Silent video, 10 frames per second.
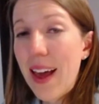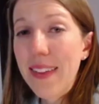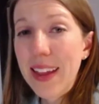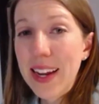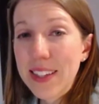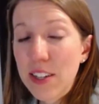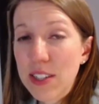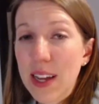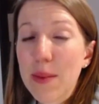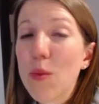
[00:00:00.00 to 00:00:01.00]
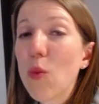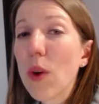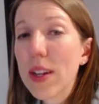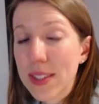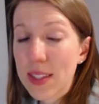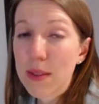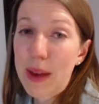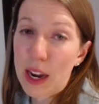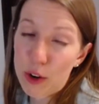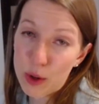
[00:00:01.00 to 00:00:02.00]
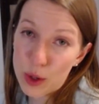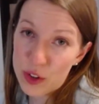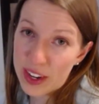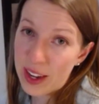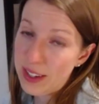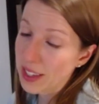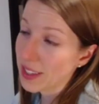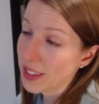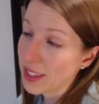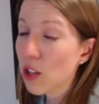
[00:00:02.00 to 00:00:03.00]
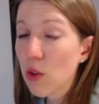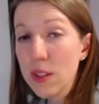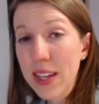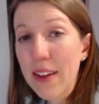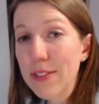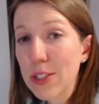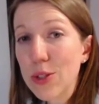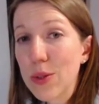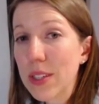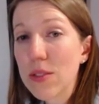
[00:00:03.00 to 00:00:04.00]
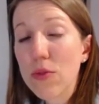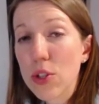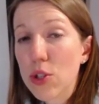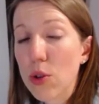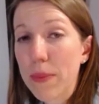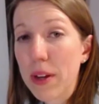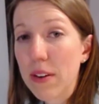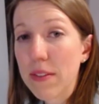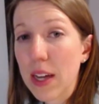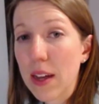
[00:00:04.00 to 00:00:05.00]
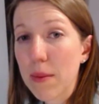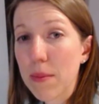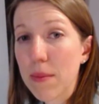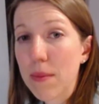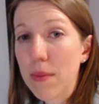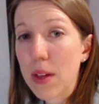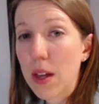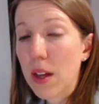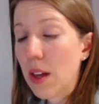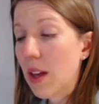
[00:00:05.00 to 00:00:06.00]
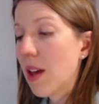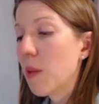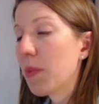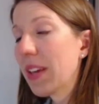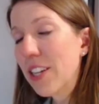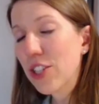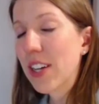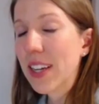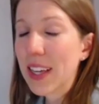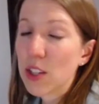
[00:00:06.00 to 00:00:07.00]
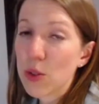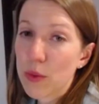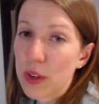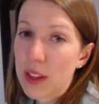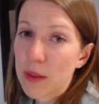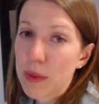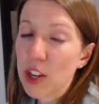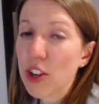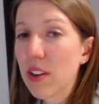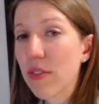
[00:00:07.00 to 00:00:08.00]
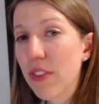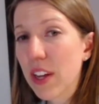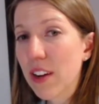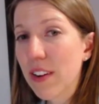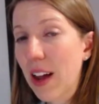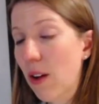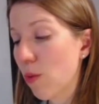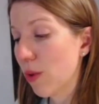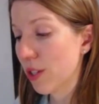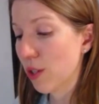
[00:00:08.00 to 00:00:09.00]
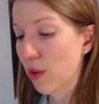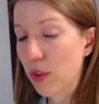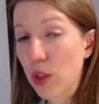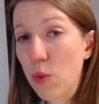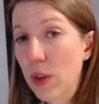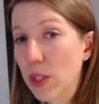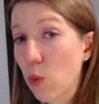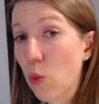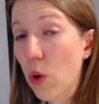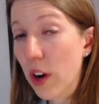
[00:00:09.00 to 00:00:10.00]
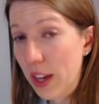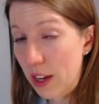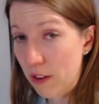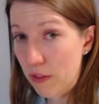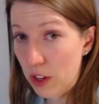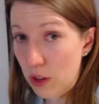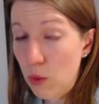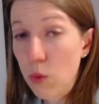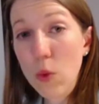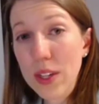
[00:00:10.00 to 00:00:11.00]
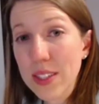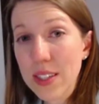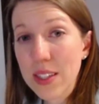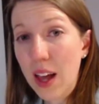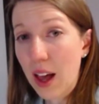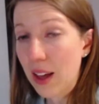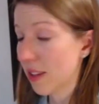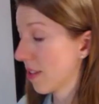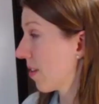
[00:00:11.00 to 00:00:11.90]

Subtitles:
And then at dinner time, what's the macronutrient contents? And you only have to do this for a short period of time because you're going to get into a rhythm and you're going to figure out what is good for you, what's working for you, and what's not.